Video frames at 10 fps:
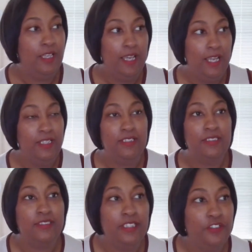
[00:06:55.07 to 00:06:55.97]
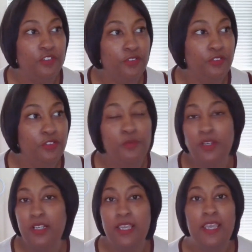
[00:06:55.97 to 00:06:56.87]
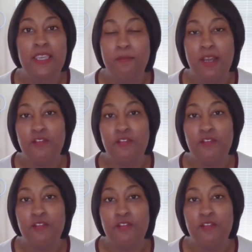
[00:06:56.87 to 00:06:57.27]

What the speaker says: I need to see you. You want to gain my